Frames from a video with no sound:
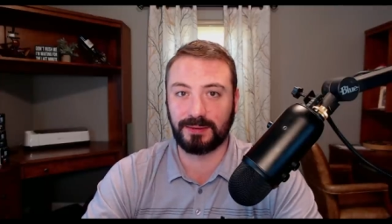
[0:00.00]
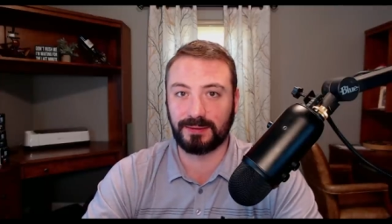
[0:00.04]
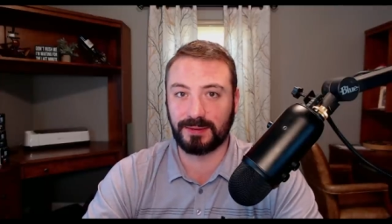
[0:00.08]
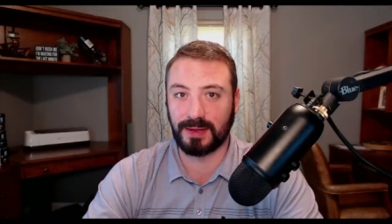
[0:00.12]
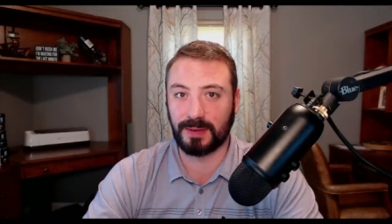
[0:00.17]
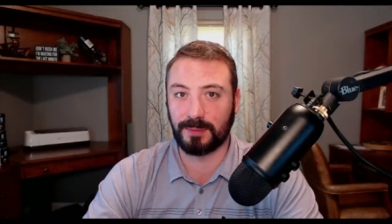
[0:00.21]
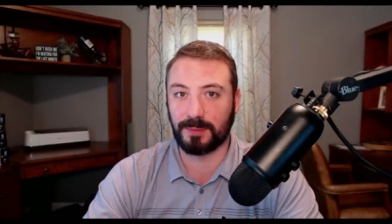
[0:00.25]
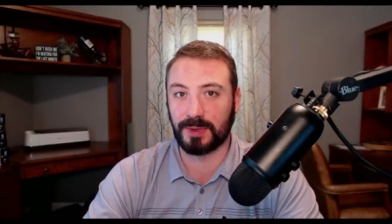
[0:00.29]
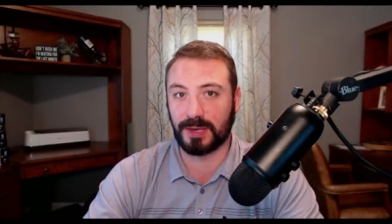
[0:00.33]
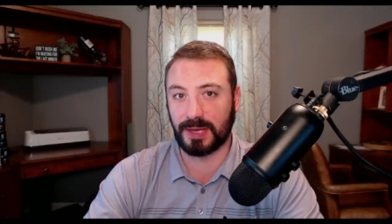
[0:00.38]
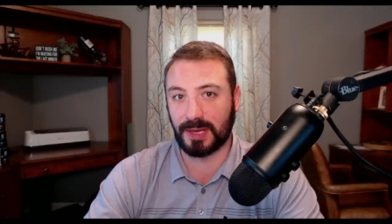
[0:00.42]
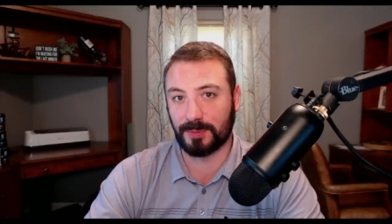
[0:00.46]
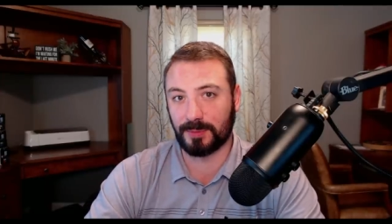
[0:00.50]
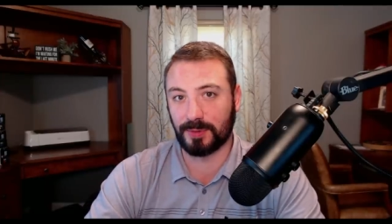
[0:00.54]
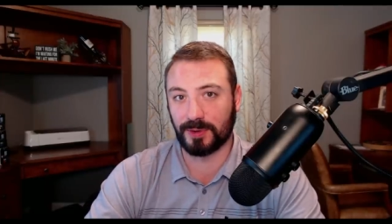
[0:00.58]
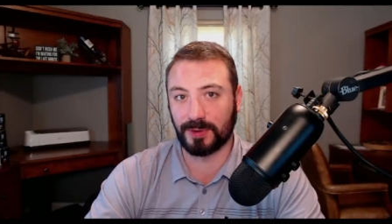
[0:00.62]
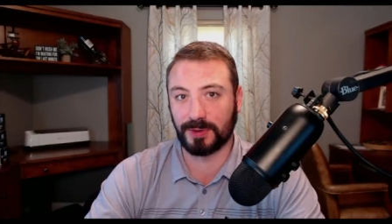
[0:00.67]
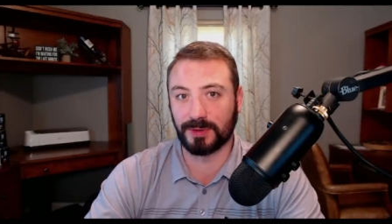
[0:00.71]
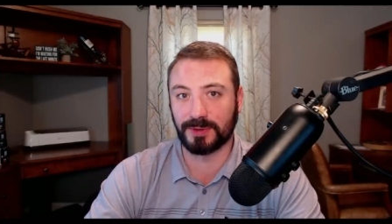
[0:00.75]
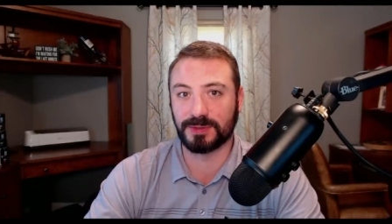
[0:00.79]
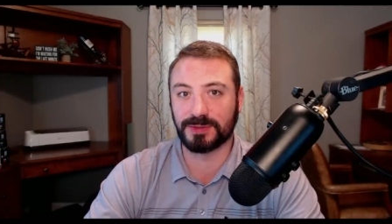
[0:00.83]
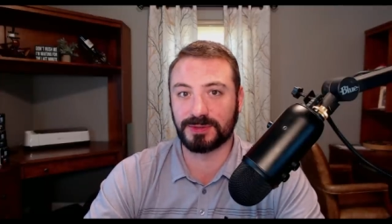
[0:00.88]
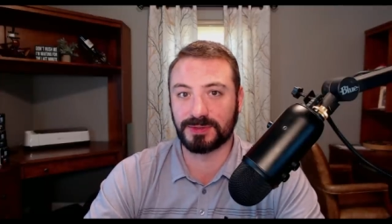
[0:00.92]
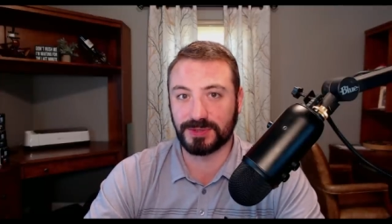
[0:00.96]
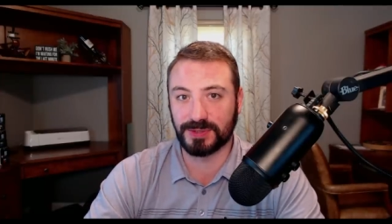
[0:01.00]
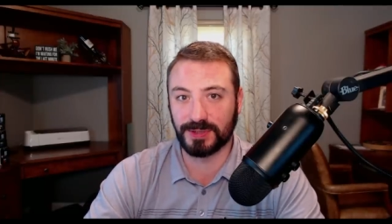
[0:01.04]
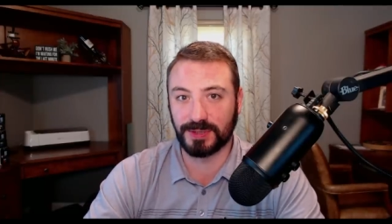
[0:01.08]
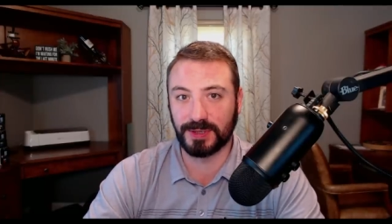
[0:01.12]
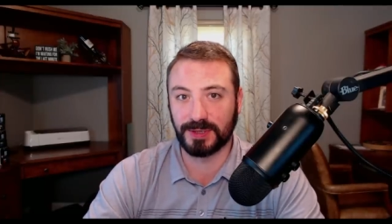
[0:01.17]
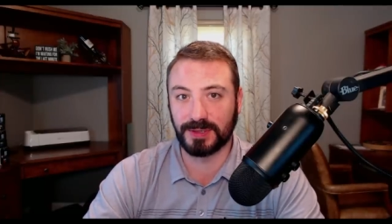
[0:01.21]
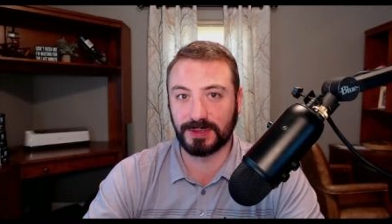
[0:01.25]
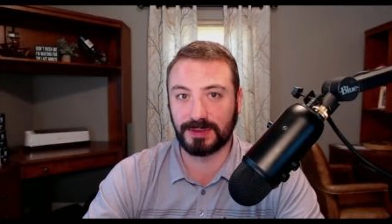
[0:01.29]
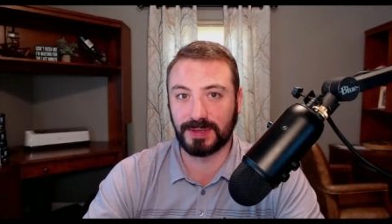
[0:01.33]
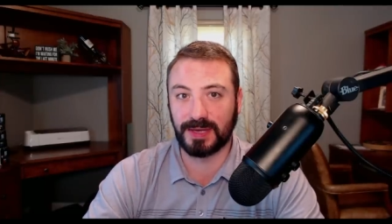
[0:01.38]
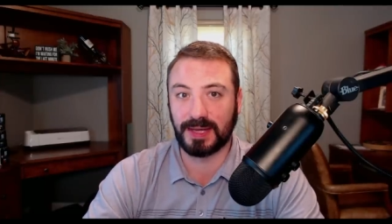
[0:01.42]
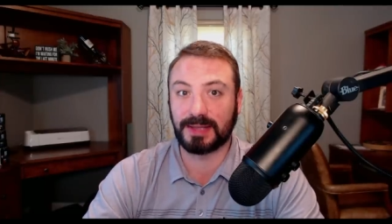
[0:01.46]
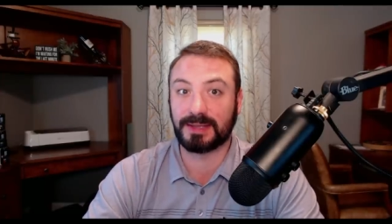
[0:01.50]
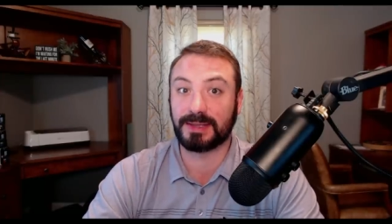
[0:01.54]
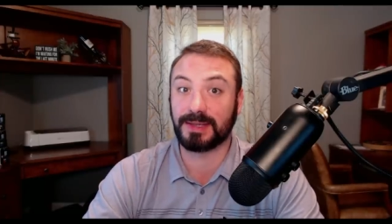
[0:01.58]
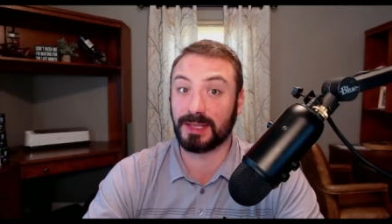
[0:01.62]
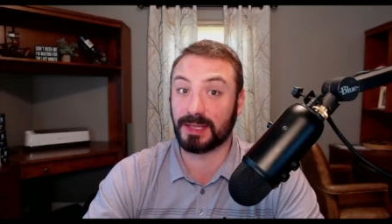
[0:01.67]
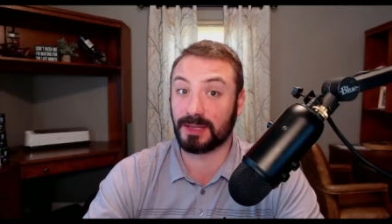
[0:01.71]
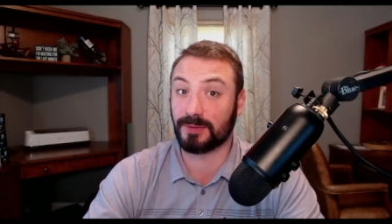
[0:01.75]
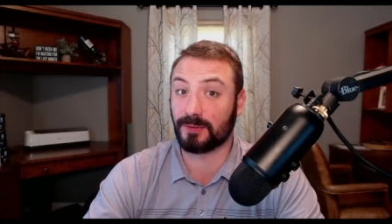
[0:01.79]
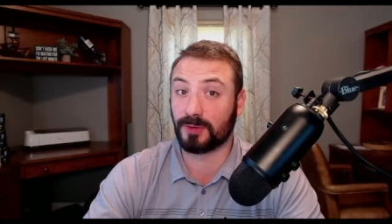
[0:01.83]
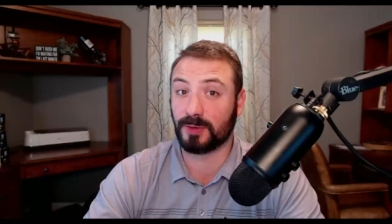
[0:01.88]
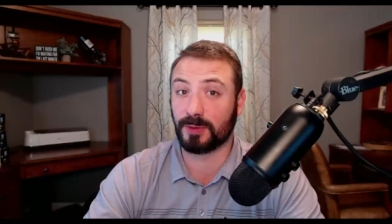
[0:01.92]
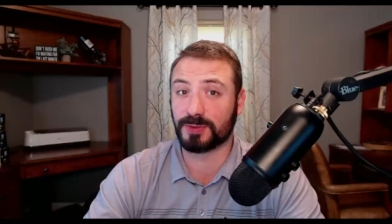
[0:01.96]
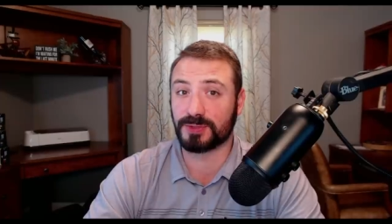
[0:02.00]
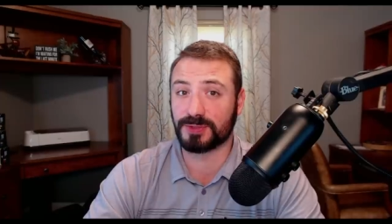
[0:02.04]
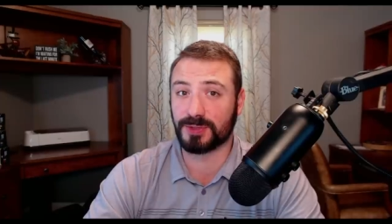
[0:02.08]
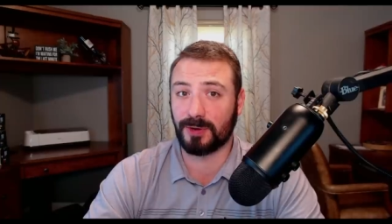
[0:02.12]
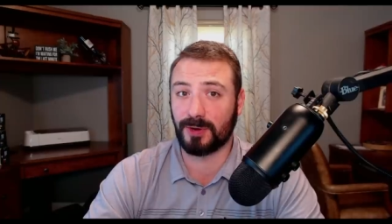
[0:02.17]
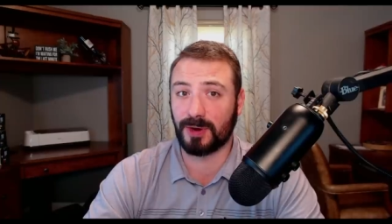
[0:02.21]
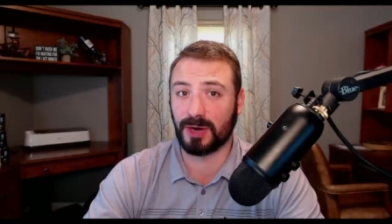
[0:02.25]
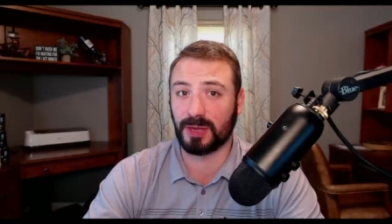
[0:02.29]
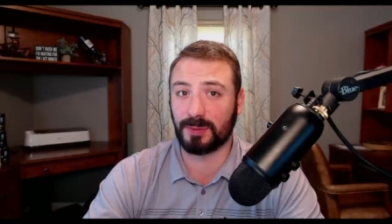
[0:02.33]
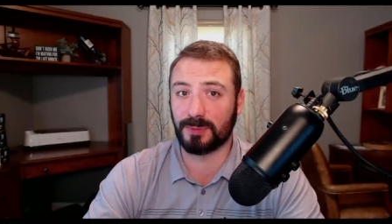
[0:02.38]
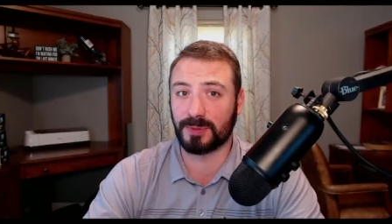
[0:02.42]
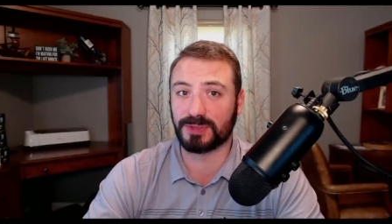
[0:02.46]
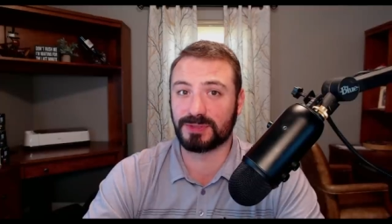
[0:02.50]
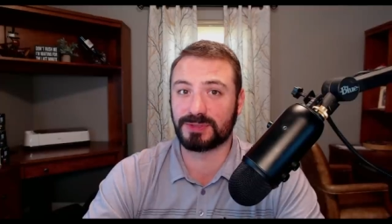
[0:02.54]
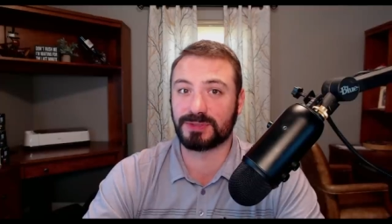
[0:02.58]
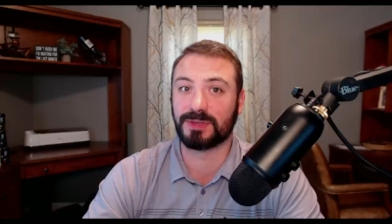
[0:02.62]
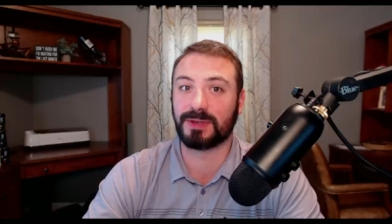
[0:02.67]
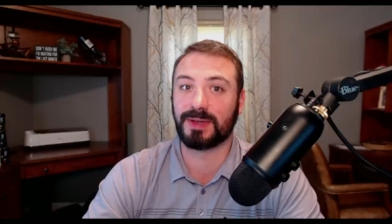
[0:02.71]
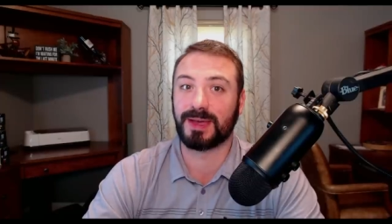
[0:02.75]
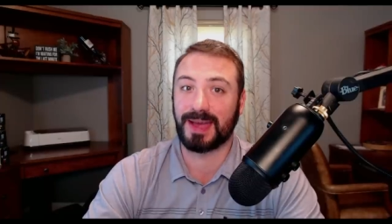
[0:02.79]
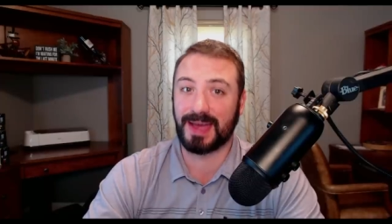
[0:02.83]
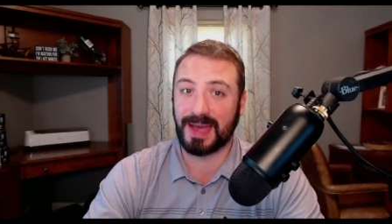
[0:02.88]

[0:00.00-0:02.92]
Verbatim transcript: Depp and Amber Heard stood at the end of closing arguments